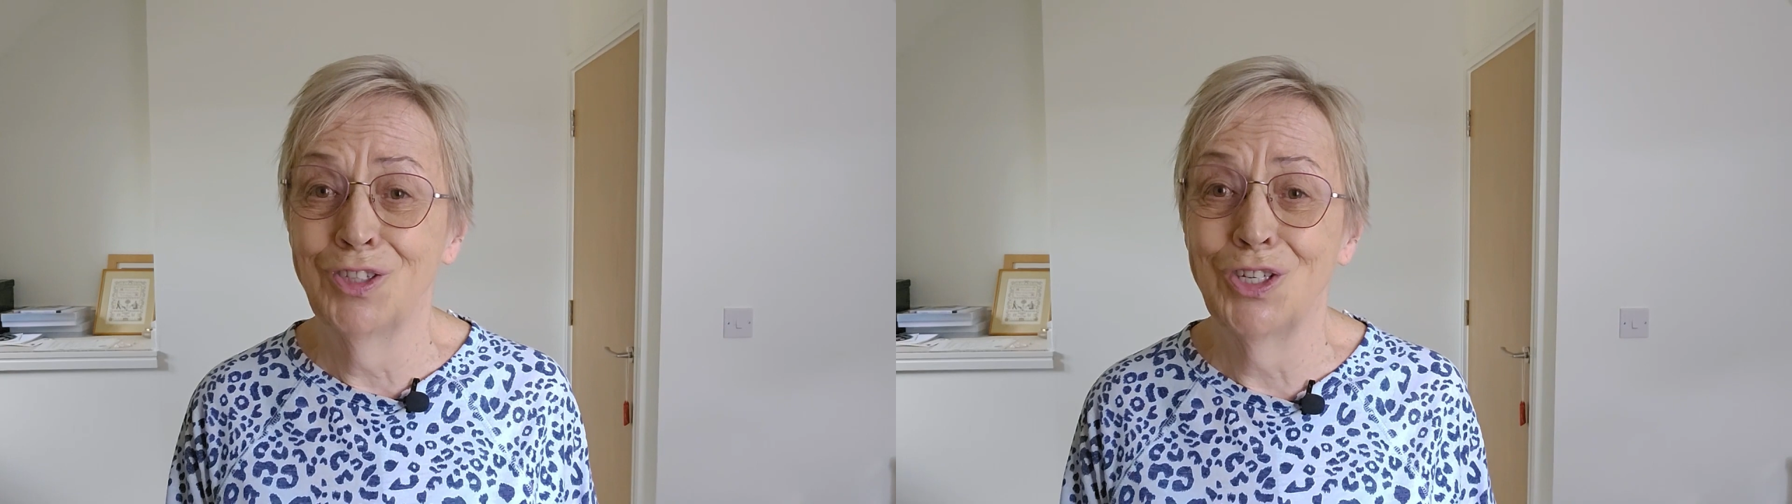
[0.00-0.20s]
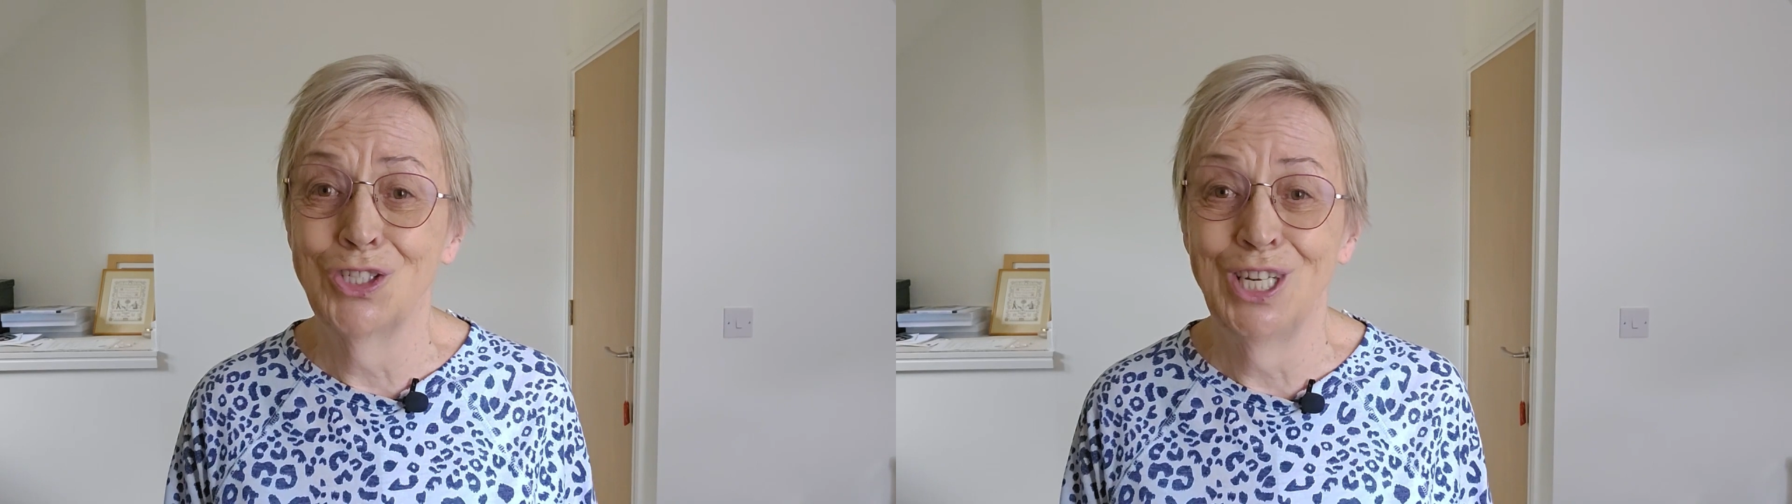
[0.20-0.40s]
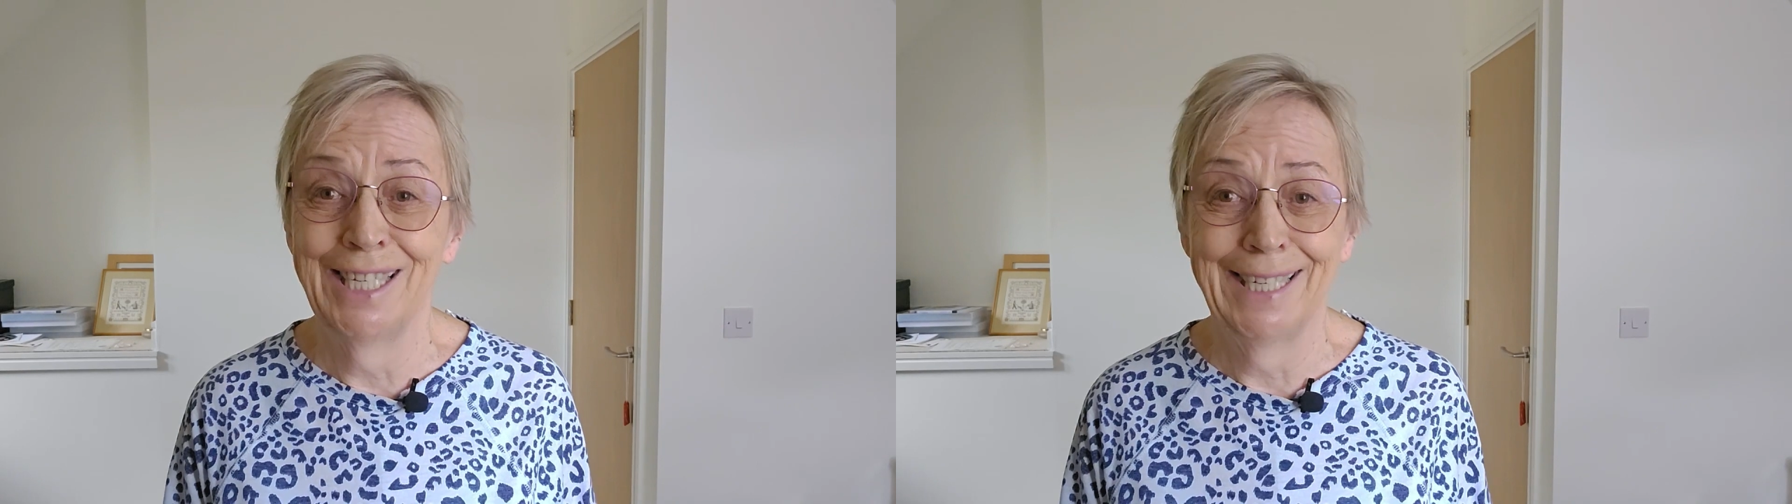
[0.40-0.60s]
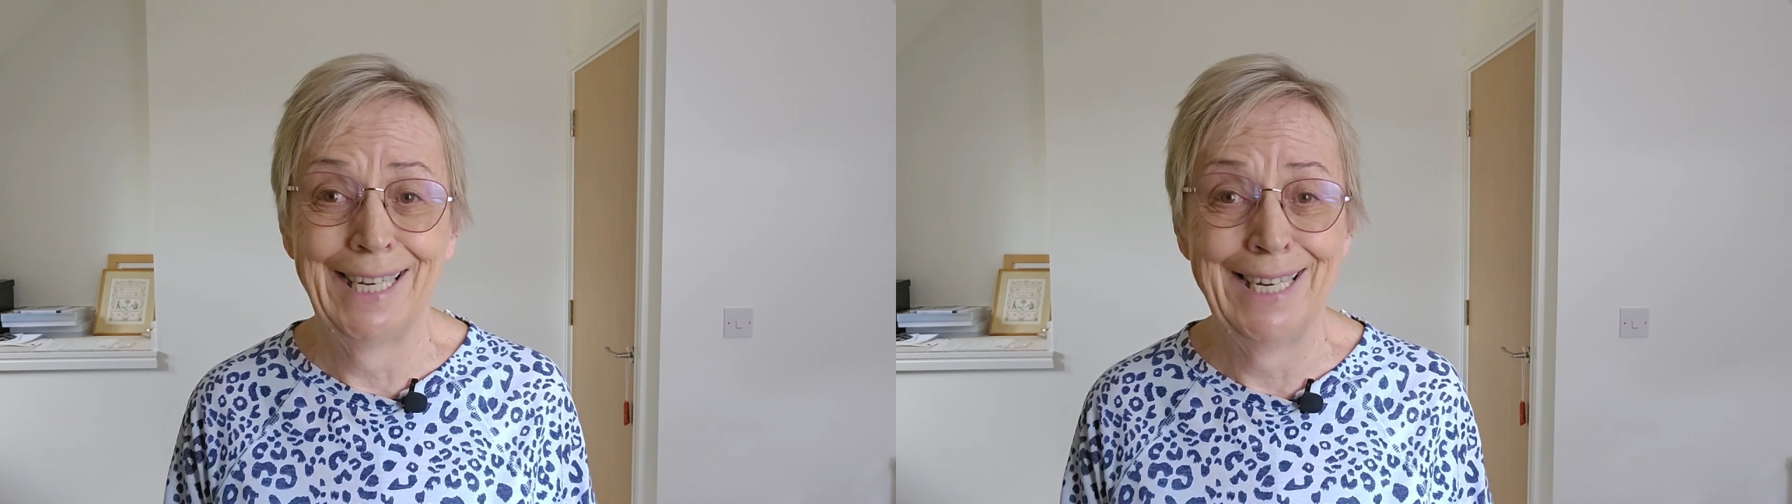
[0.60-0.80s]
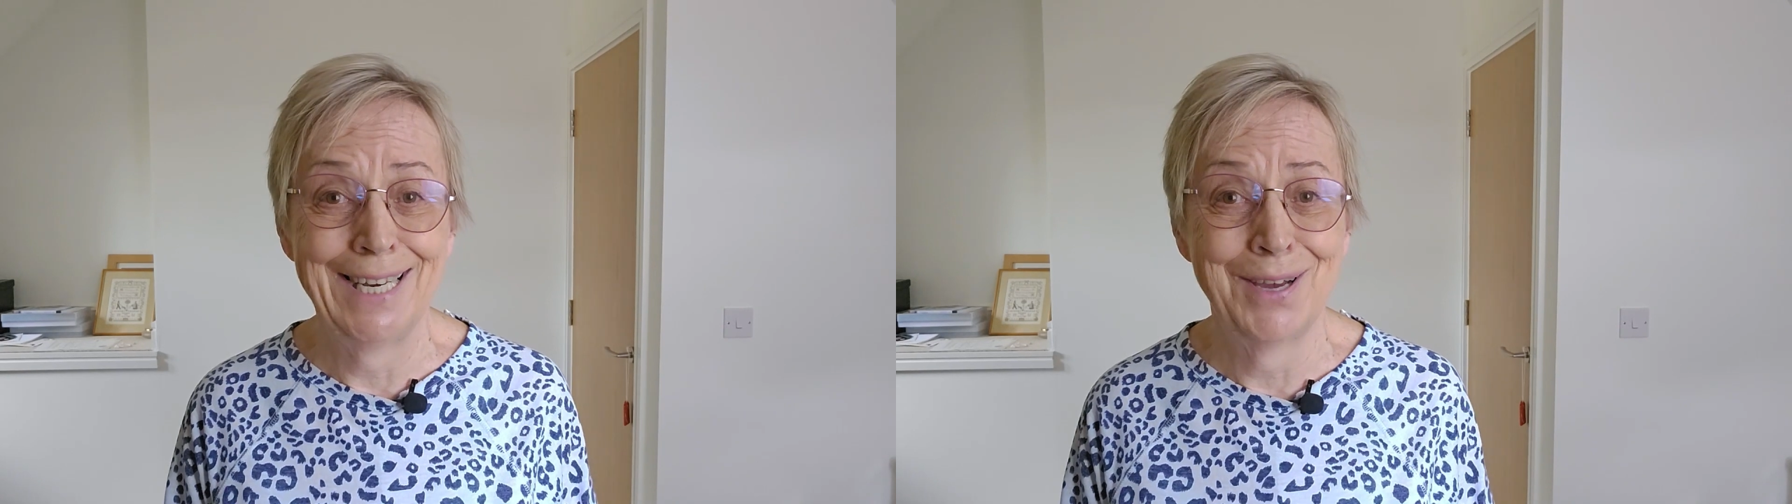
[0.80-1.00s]
13
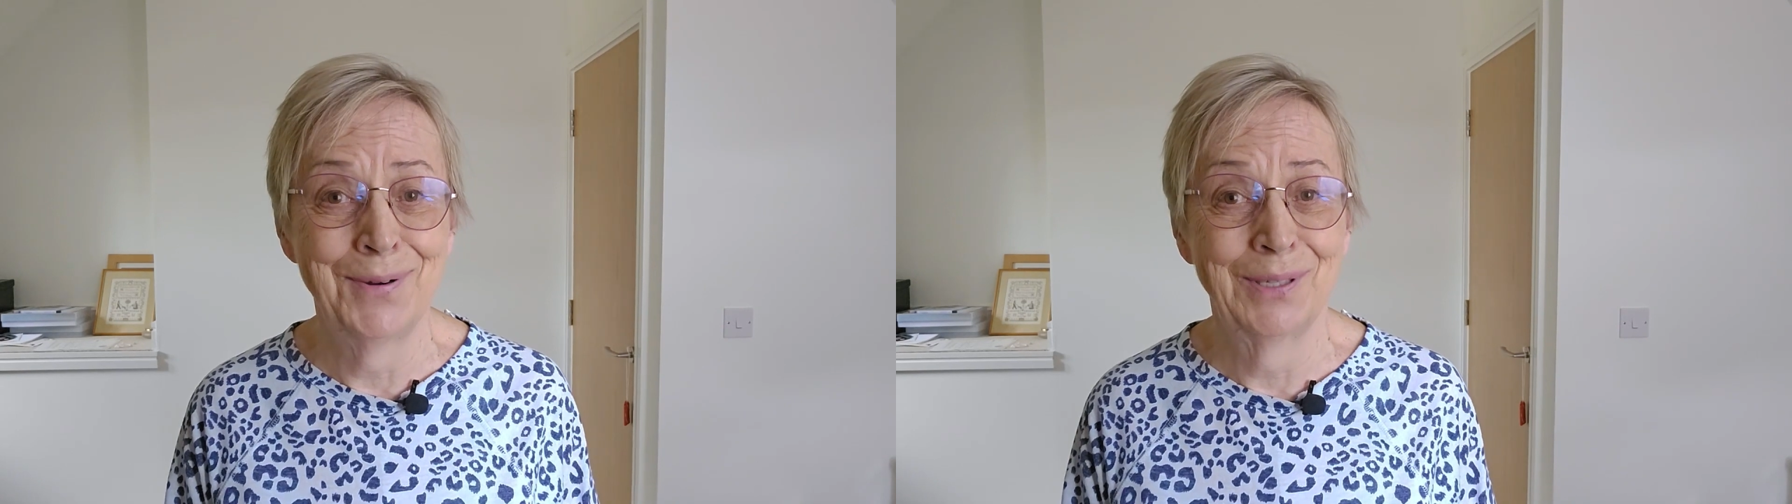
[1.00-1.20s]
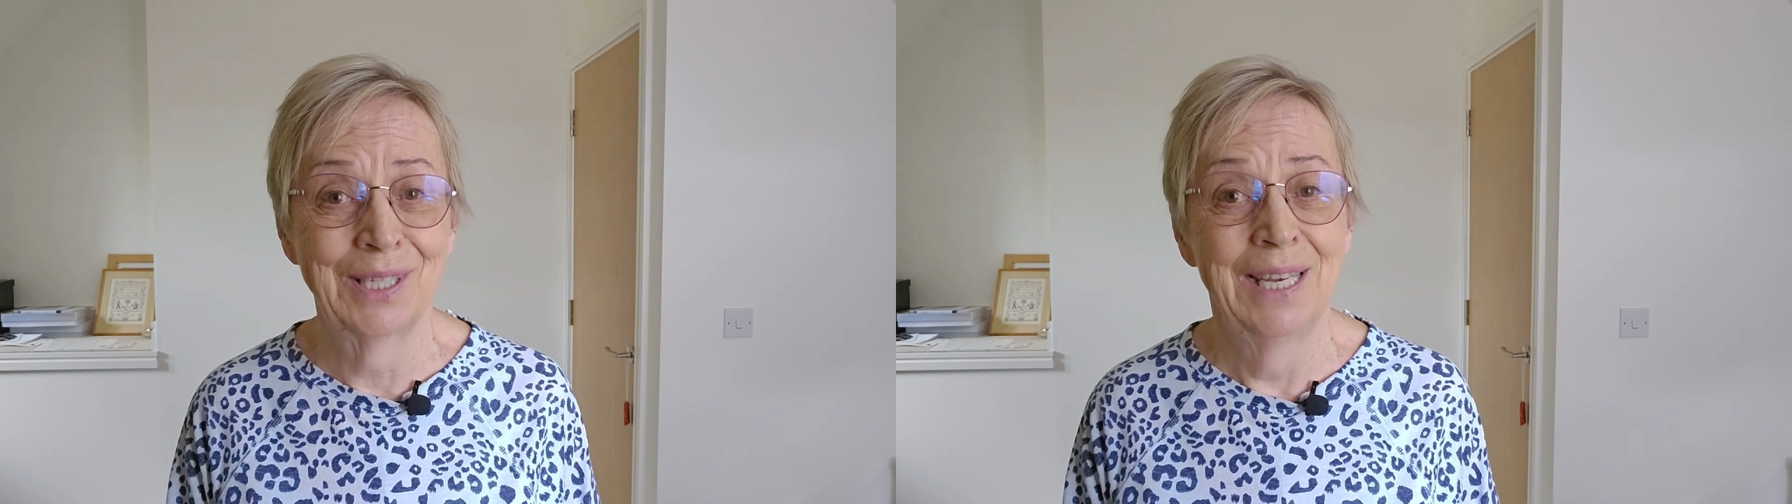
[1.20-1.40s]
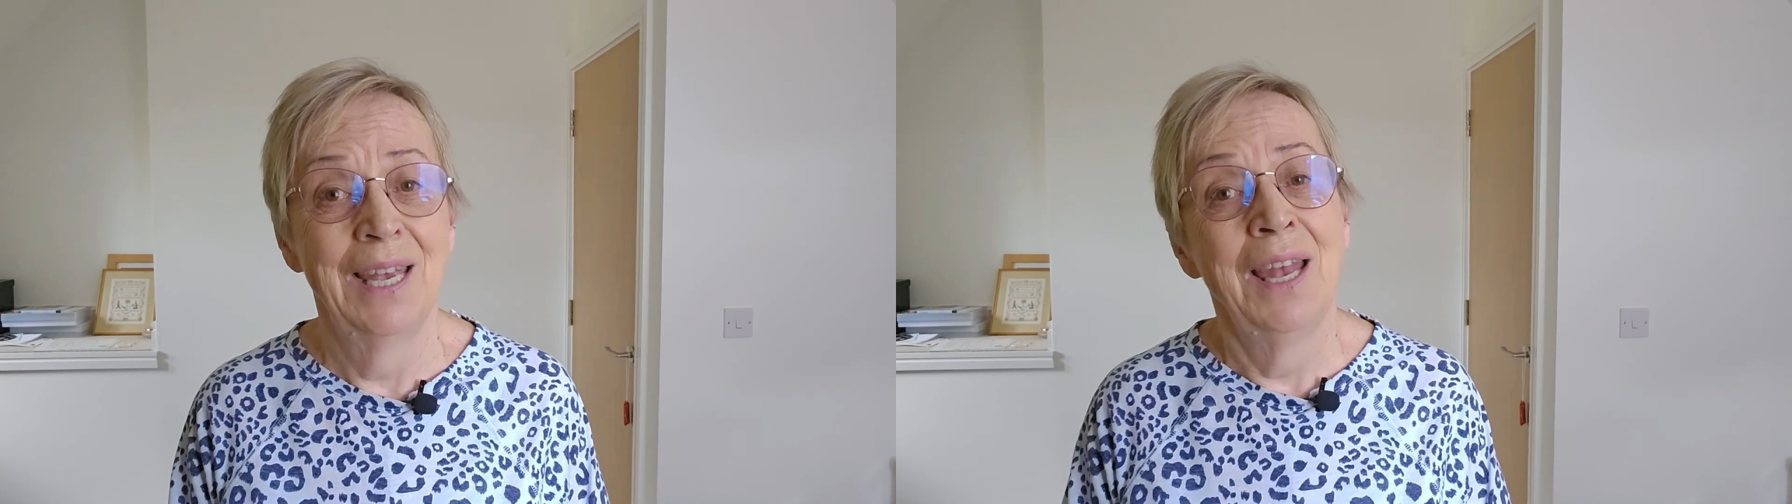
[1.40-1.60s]
kilos.